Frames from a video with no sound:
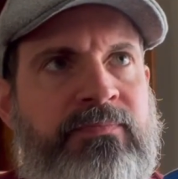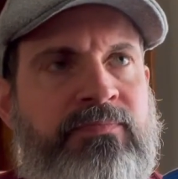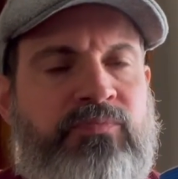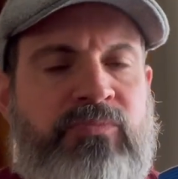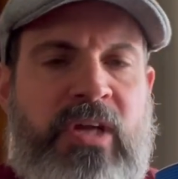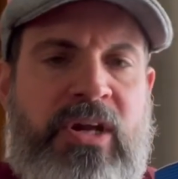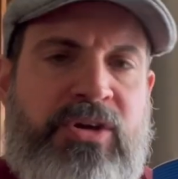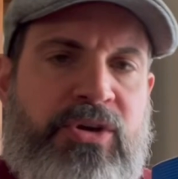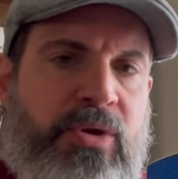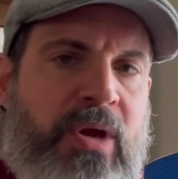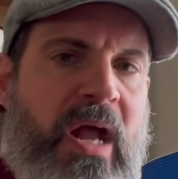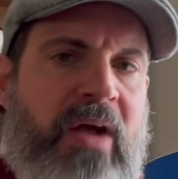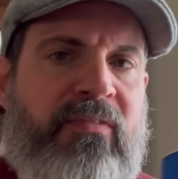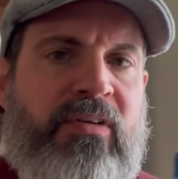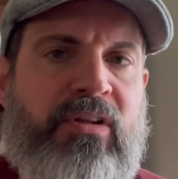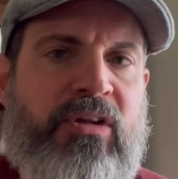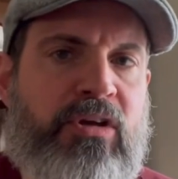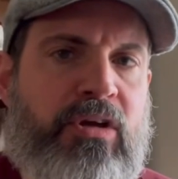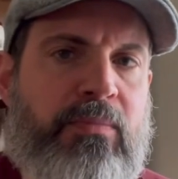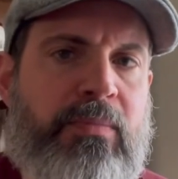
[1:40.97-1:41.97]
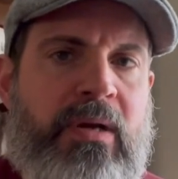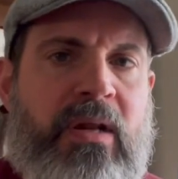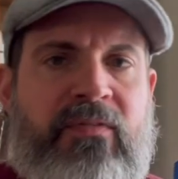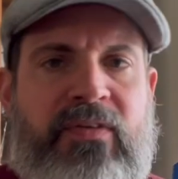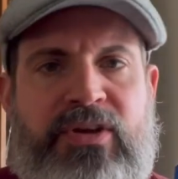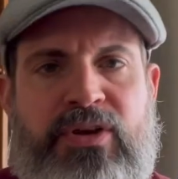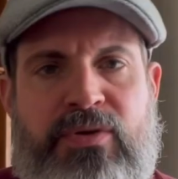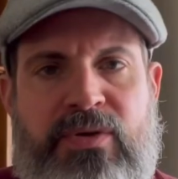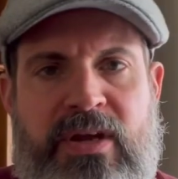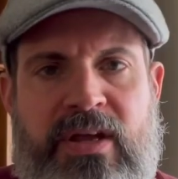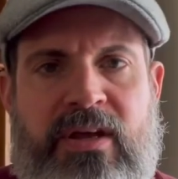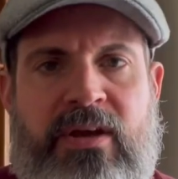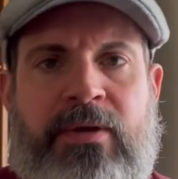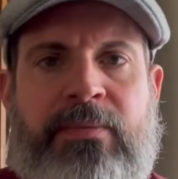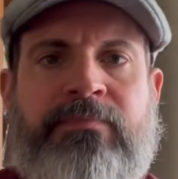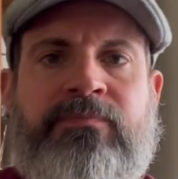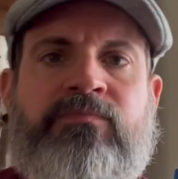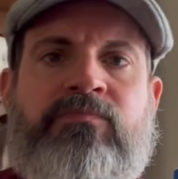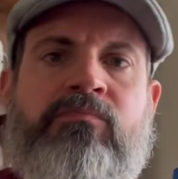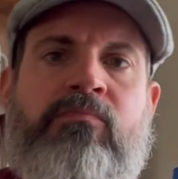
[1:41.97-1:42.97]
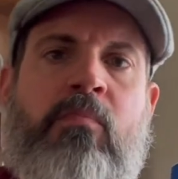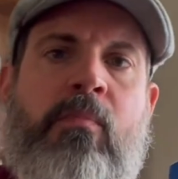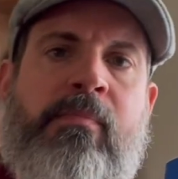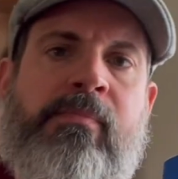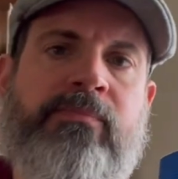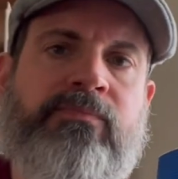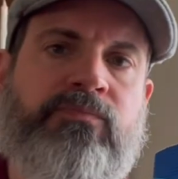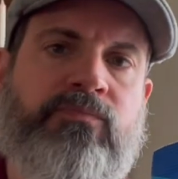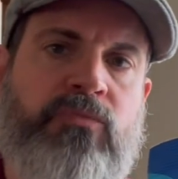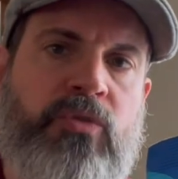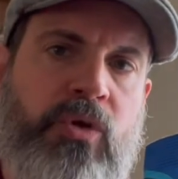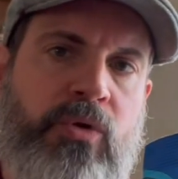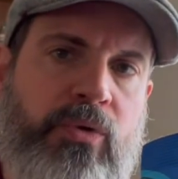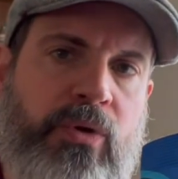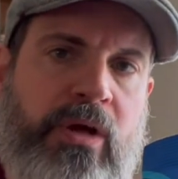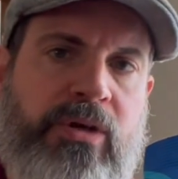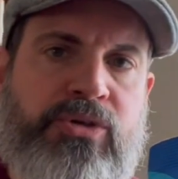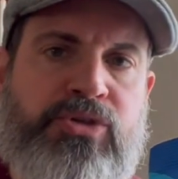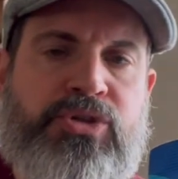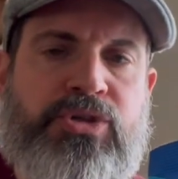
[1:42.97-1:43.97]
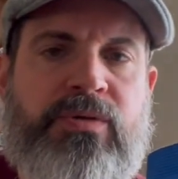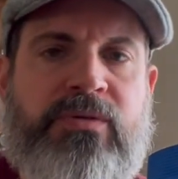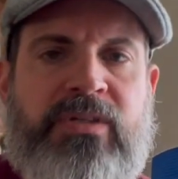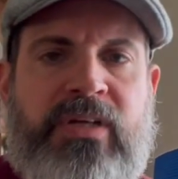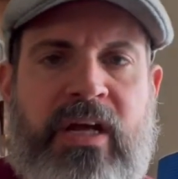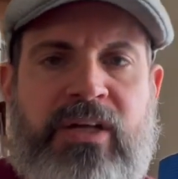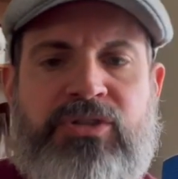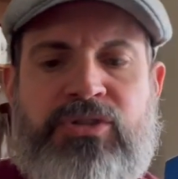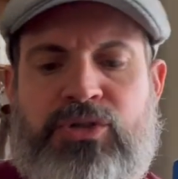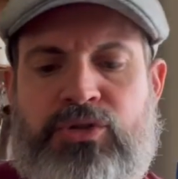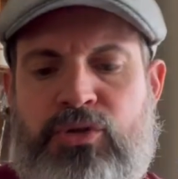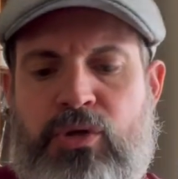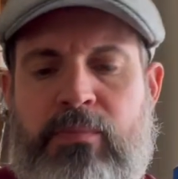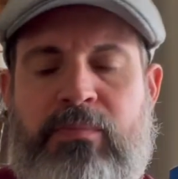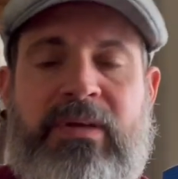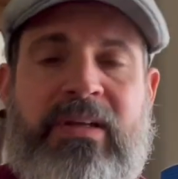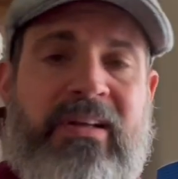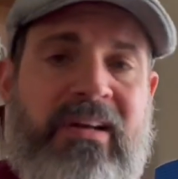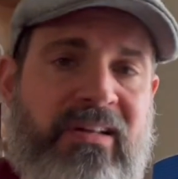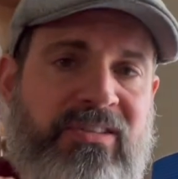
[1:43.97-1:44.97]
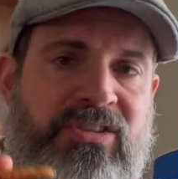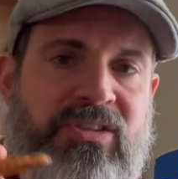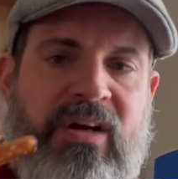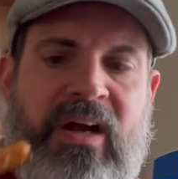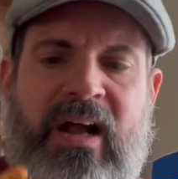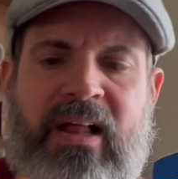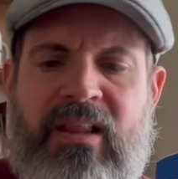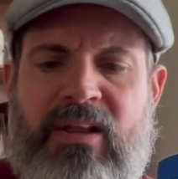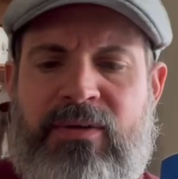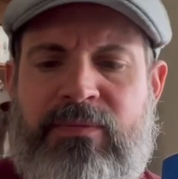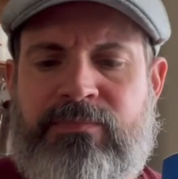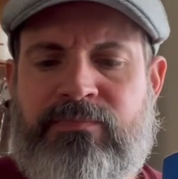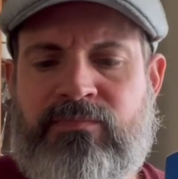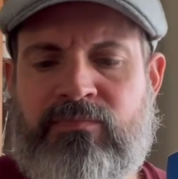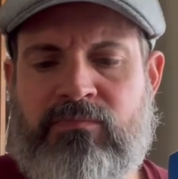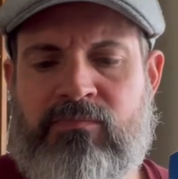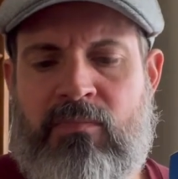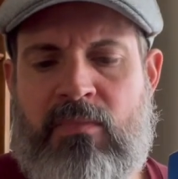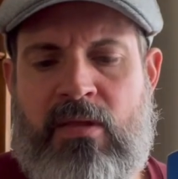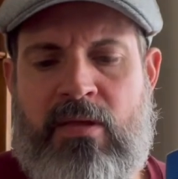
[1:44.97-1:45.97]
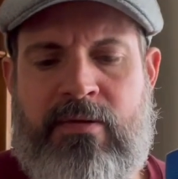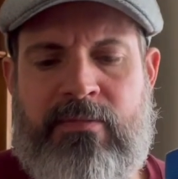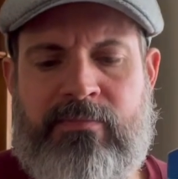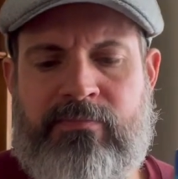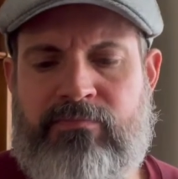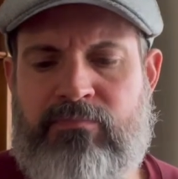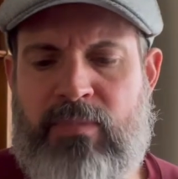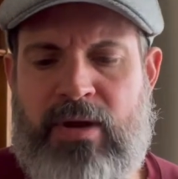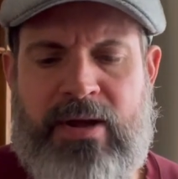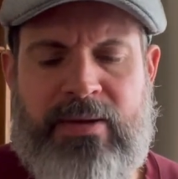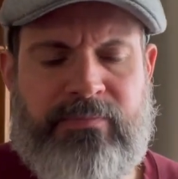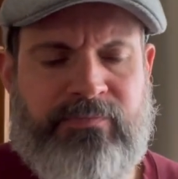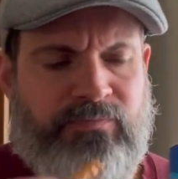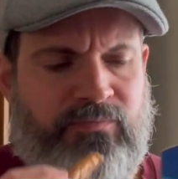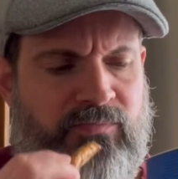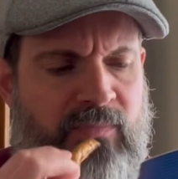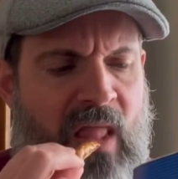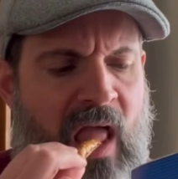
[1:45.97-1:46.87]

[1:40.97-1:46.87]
They do have a little bit of a unique crunch texture to them because they're hollow, but